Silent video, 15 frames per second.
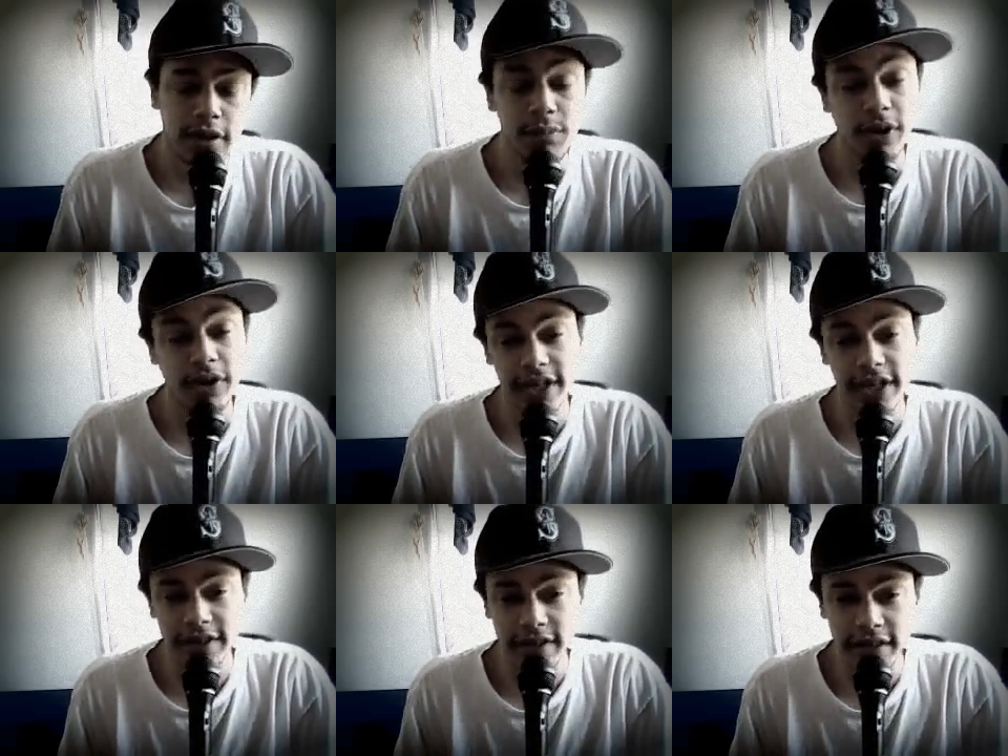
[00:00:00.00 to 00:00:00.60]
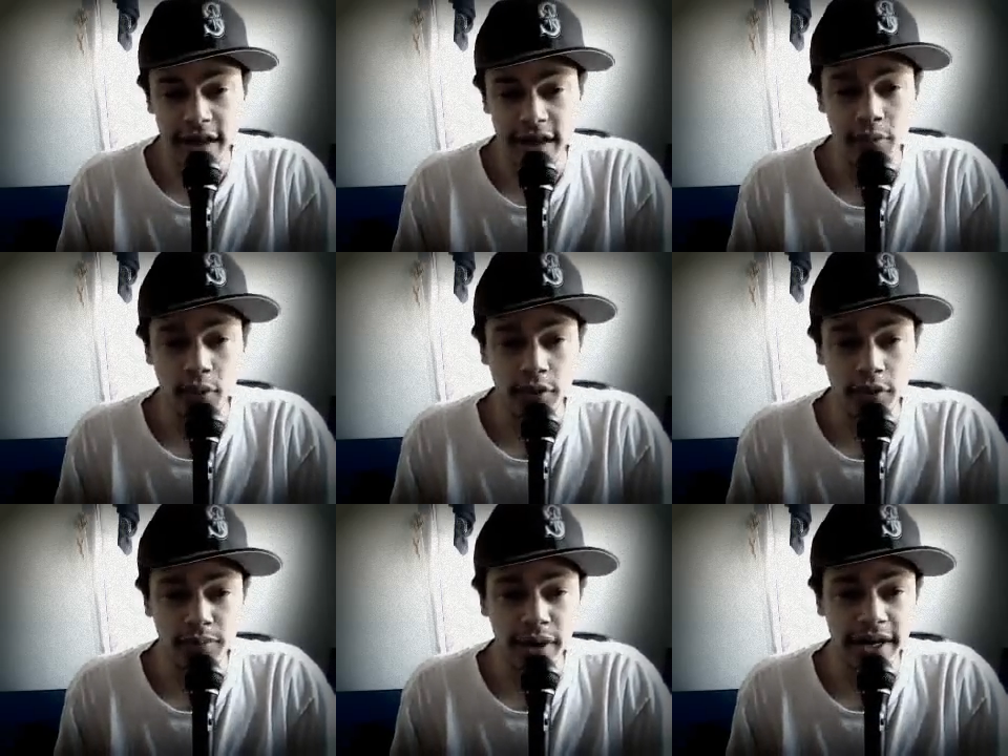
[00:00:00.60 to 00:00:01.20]
But I'll get into that
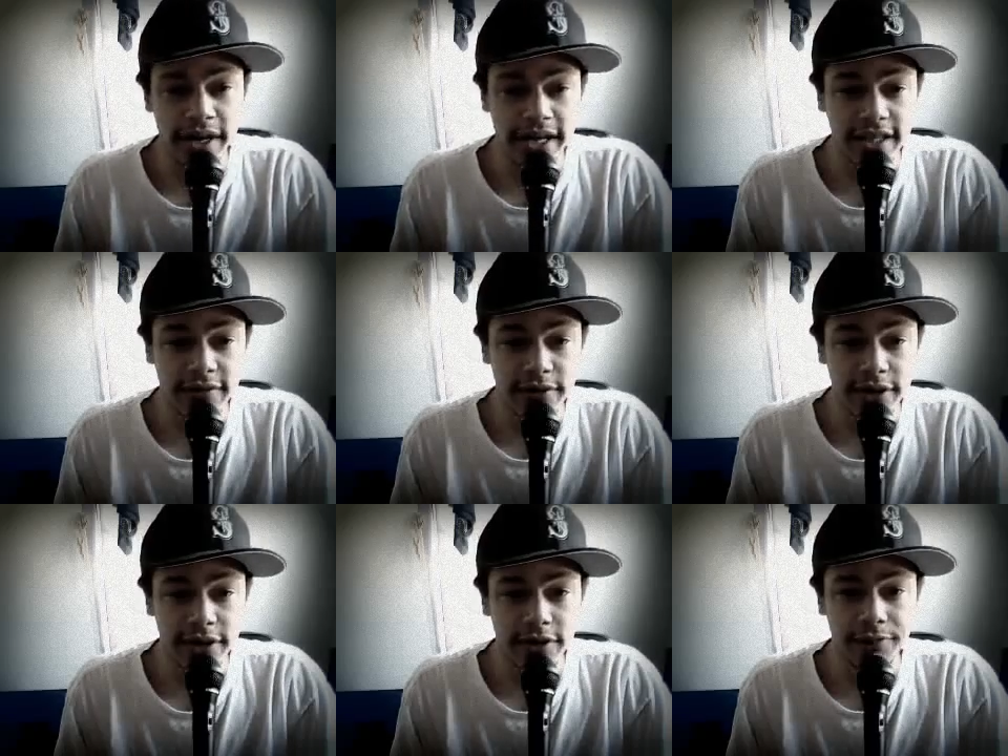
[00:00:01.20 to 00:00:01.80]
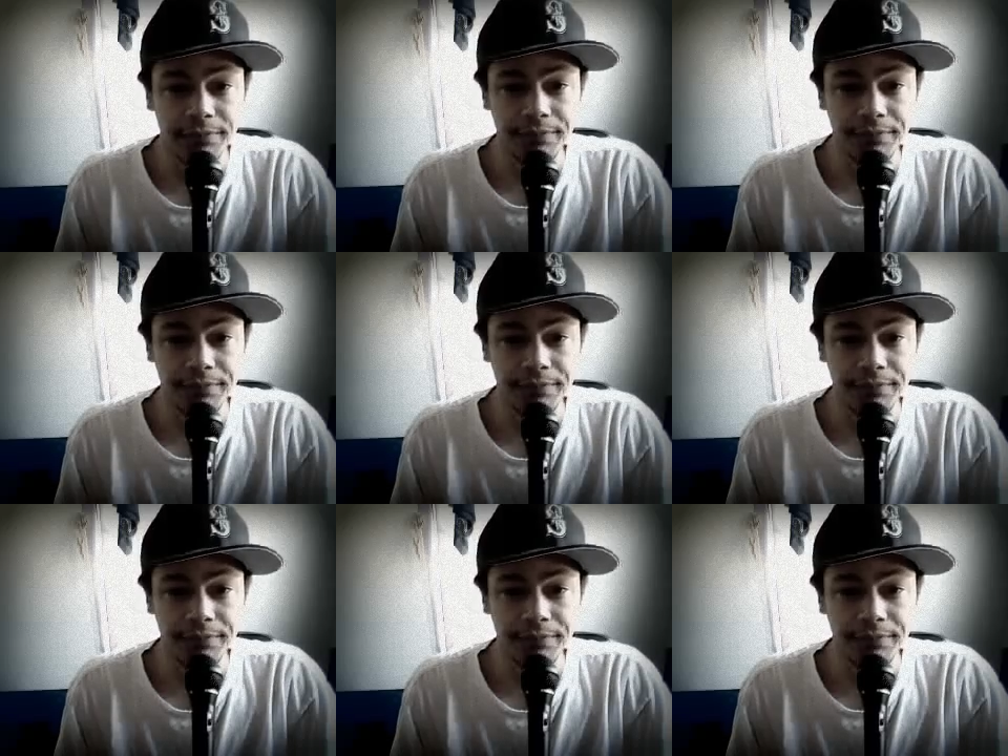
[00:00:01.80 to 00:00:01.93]
more in my next video.